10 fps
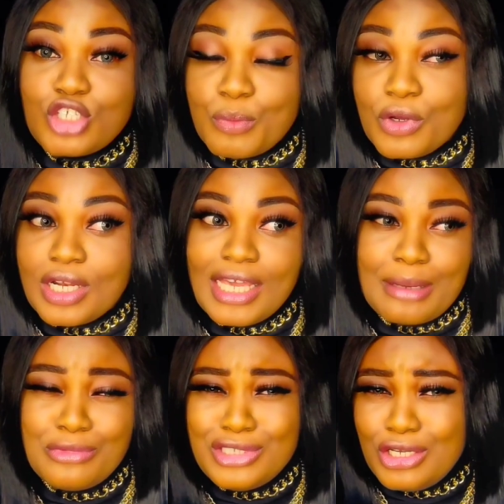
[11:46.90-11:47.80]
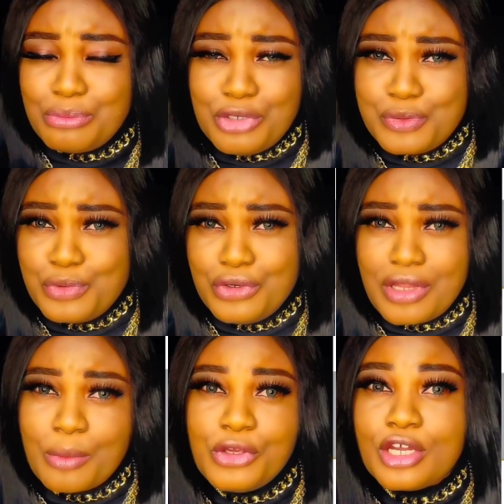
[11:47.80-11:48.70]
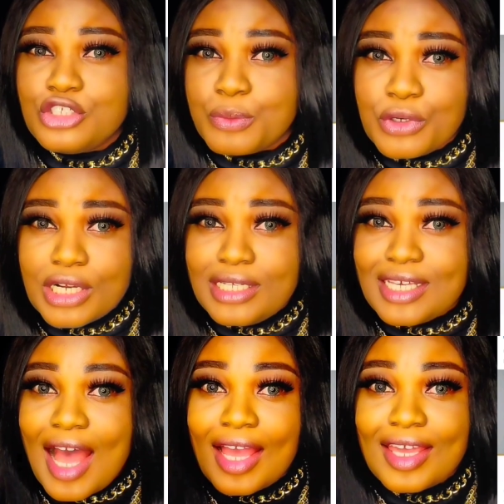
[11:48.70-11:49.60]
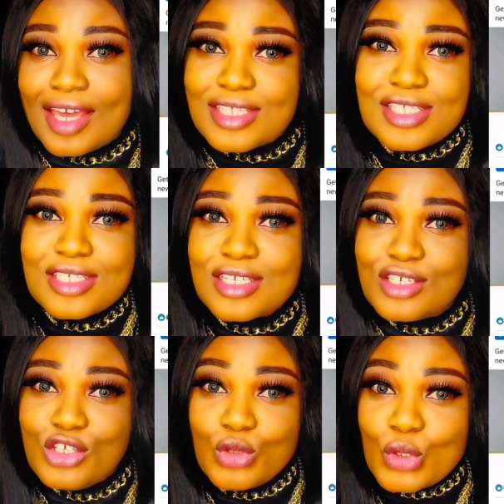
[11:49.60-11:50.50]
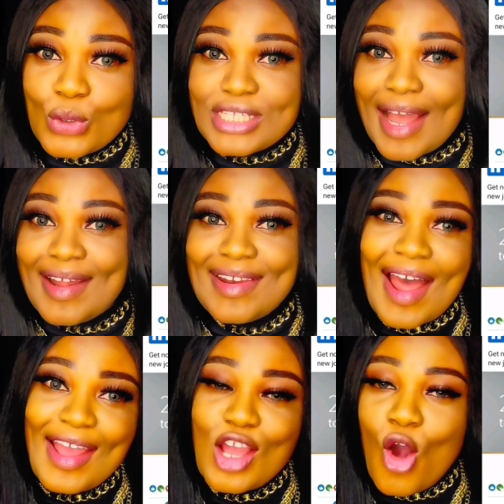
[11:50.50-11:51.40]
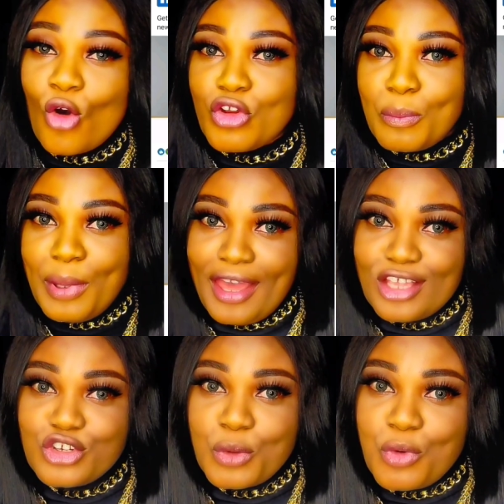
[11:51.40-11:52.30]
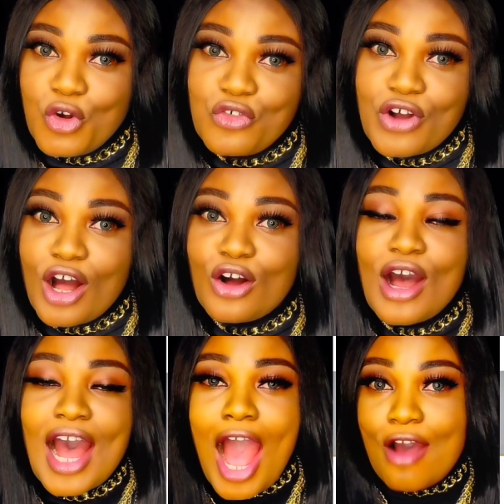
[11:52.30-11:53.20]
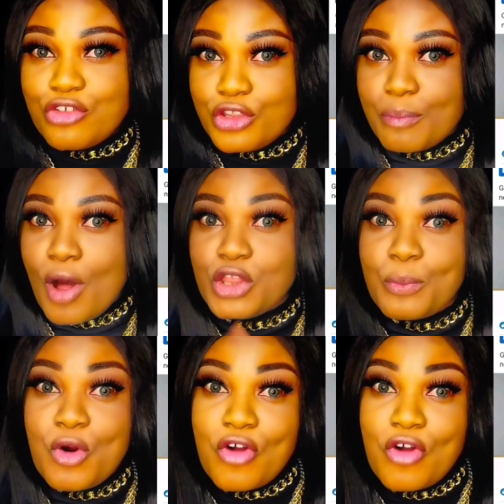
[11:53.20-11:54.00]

can double click. I'm not sure that most people know that one. You can double click and get either a like on a page or your profile. I've talked about the